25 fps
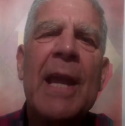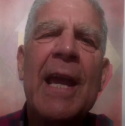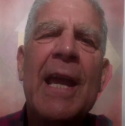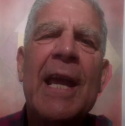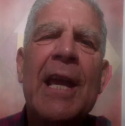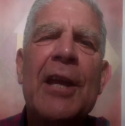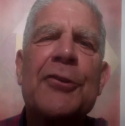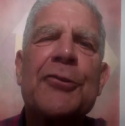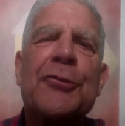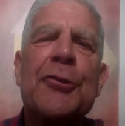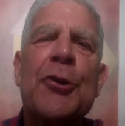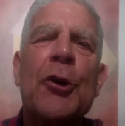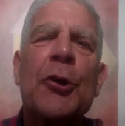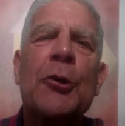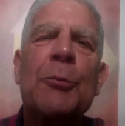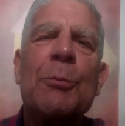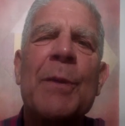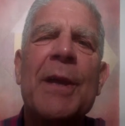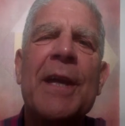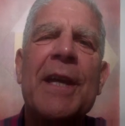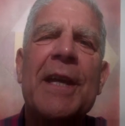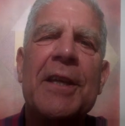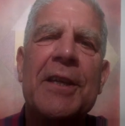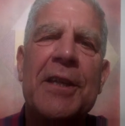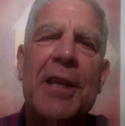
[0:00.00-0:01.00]
It took
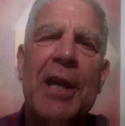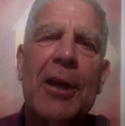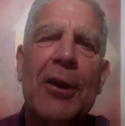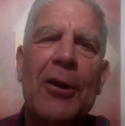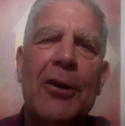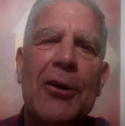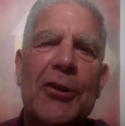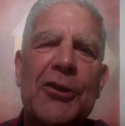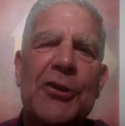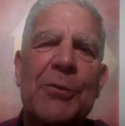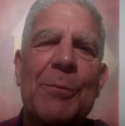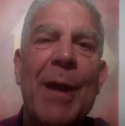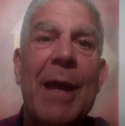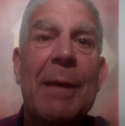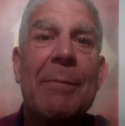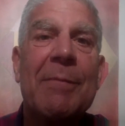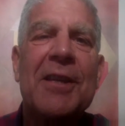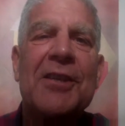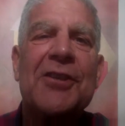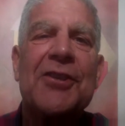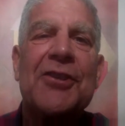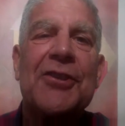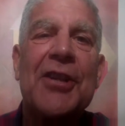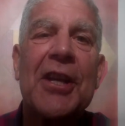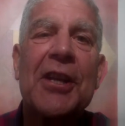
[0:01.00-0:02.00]
me years,
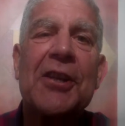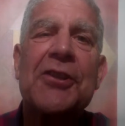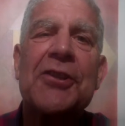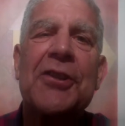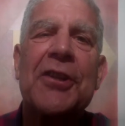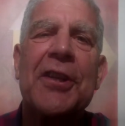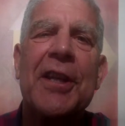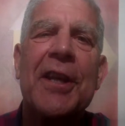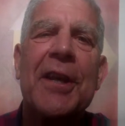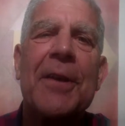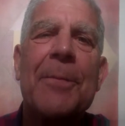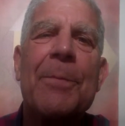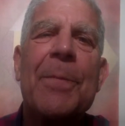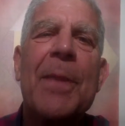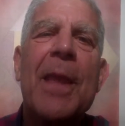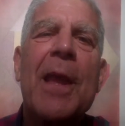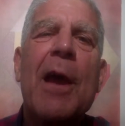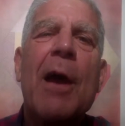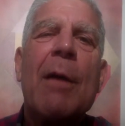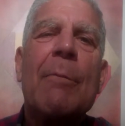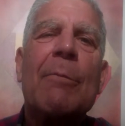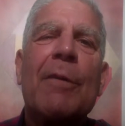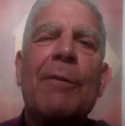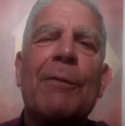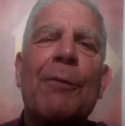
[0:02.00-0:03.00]
maybe 60,
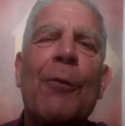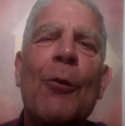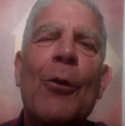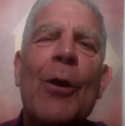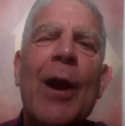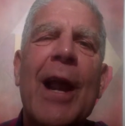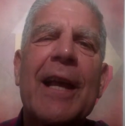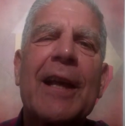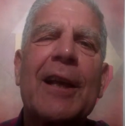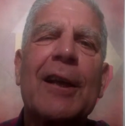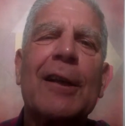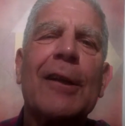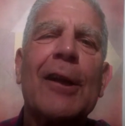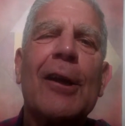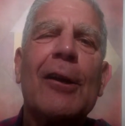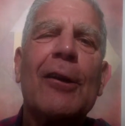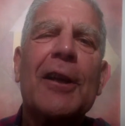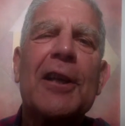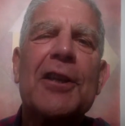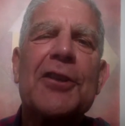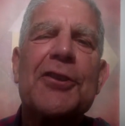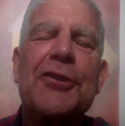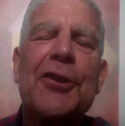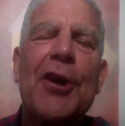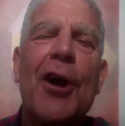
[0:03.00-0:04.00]
before I
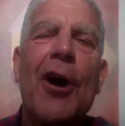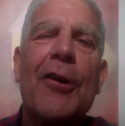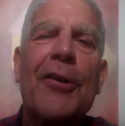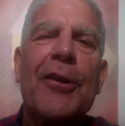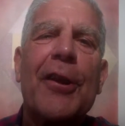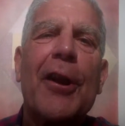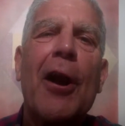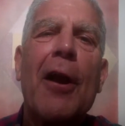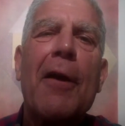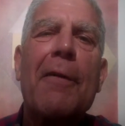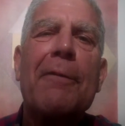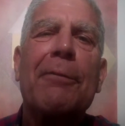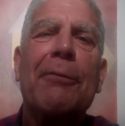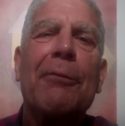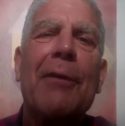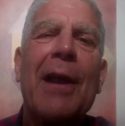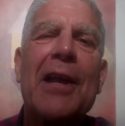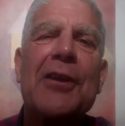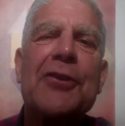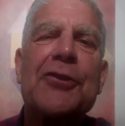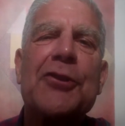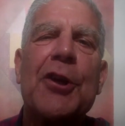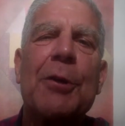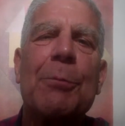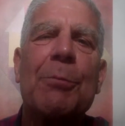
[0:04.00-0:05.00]
clearly saw that our
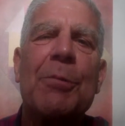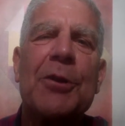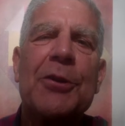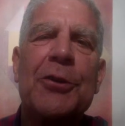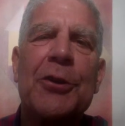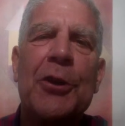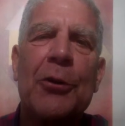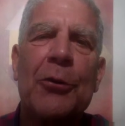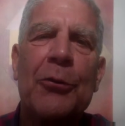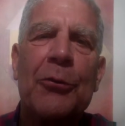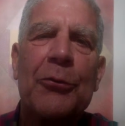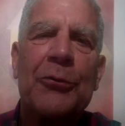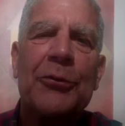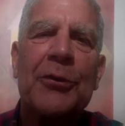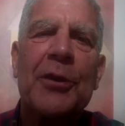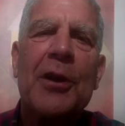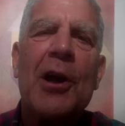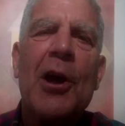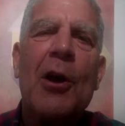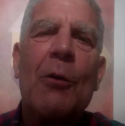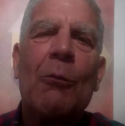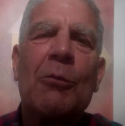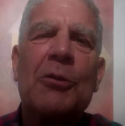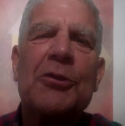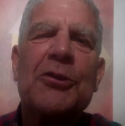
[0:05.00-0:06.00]
friendship in youth
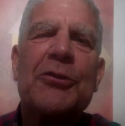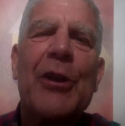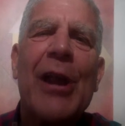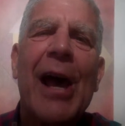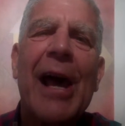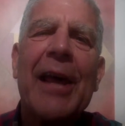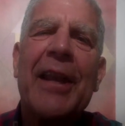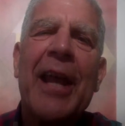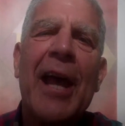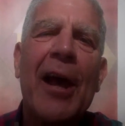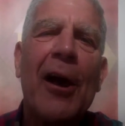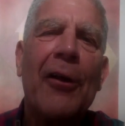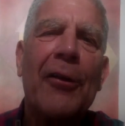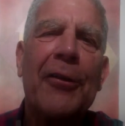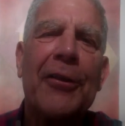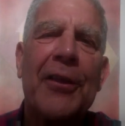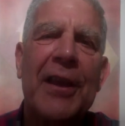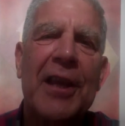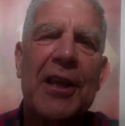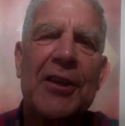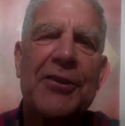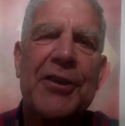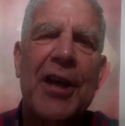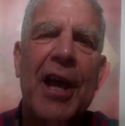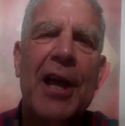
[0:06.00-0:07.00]
was not
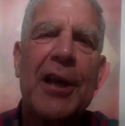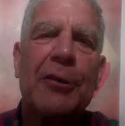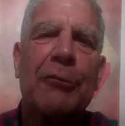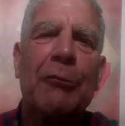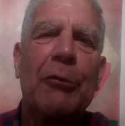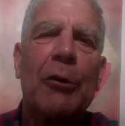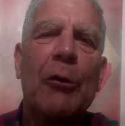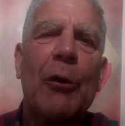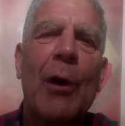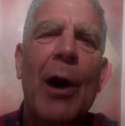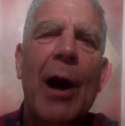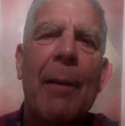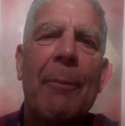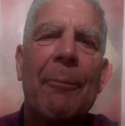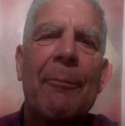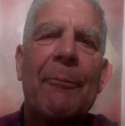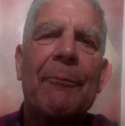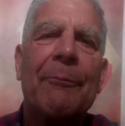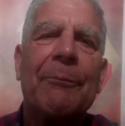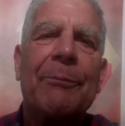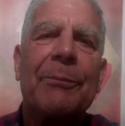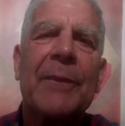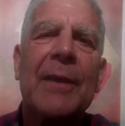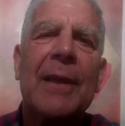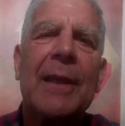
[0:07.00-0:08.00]
healthy as I grew
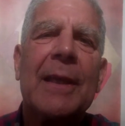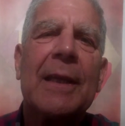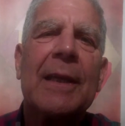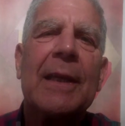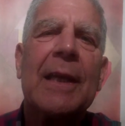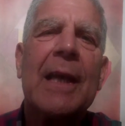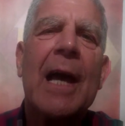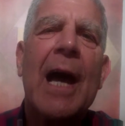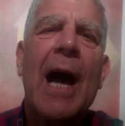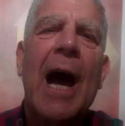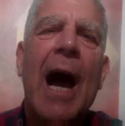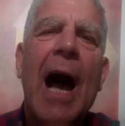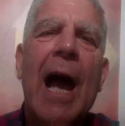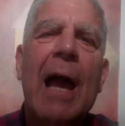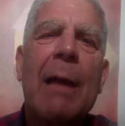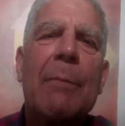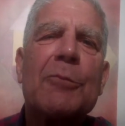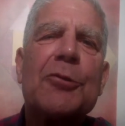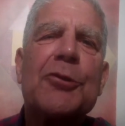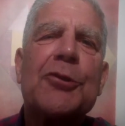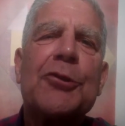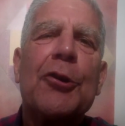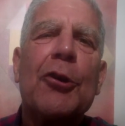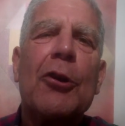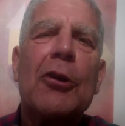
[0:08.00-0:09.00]
up. I'm
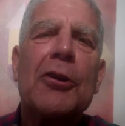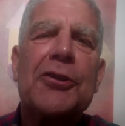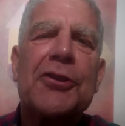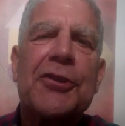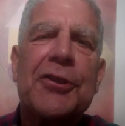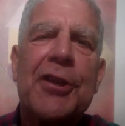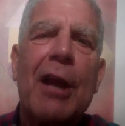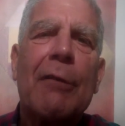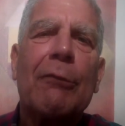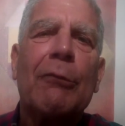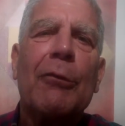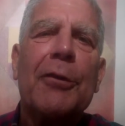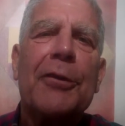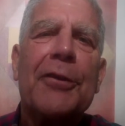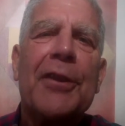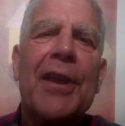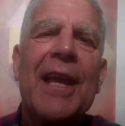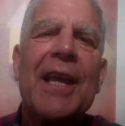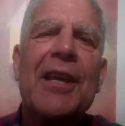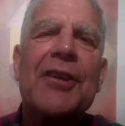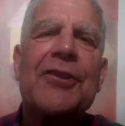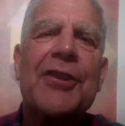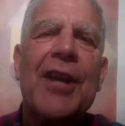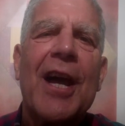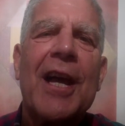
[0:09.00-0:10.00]
sure several
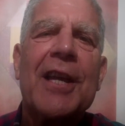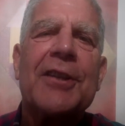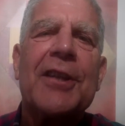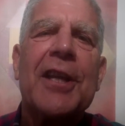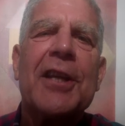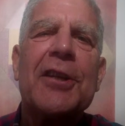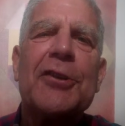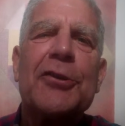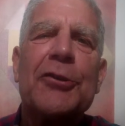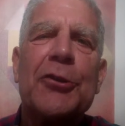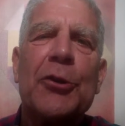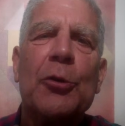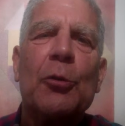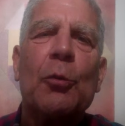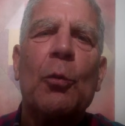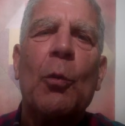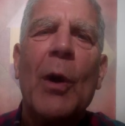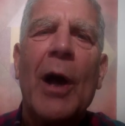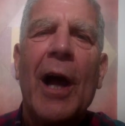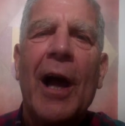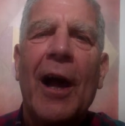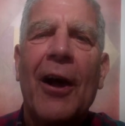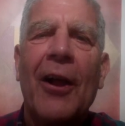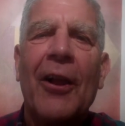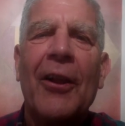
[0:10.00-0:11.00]
things I didn't do
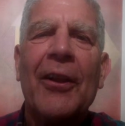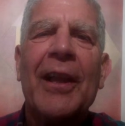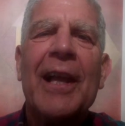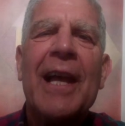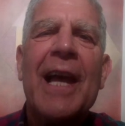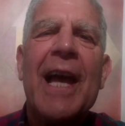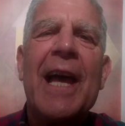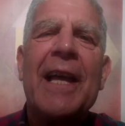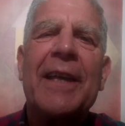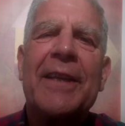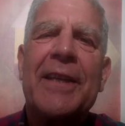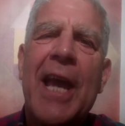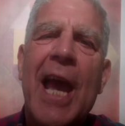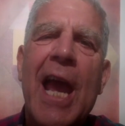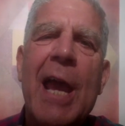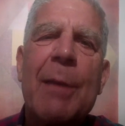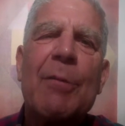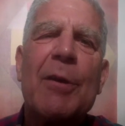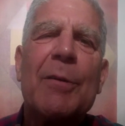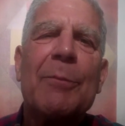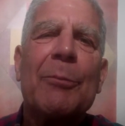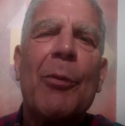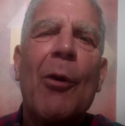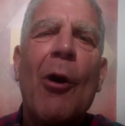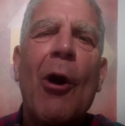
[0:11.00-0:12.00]
well came
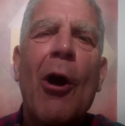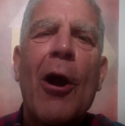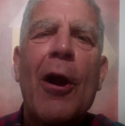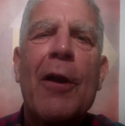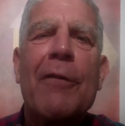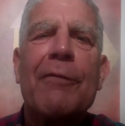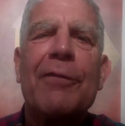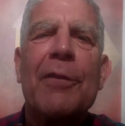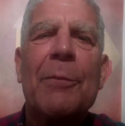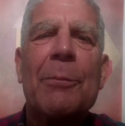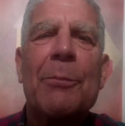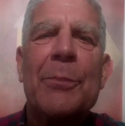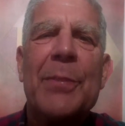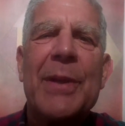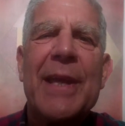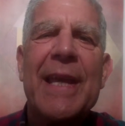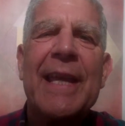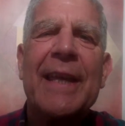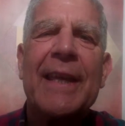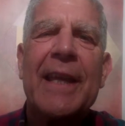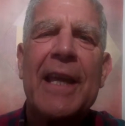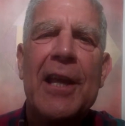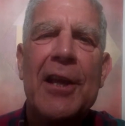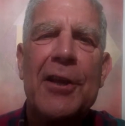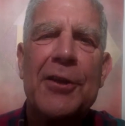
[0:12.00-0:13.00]
in part from
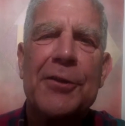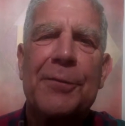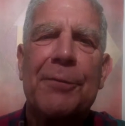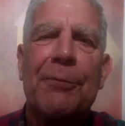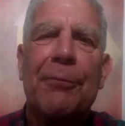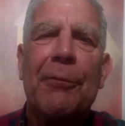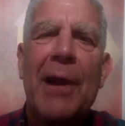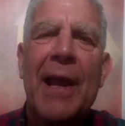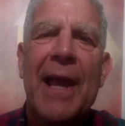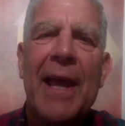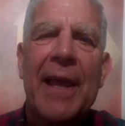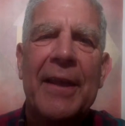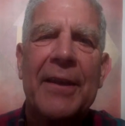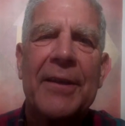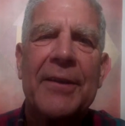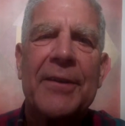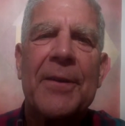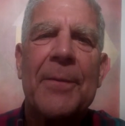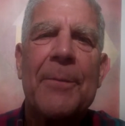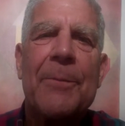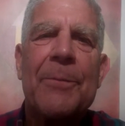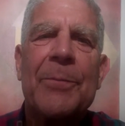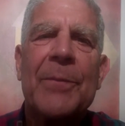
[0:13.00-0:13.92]
being his friend.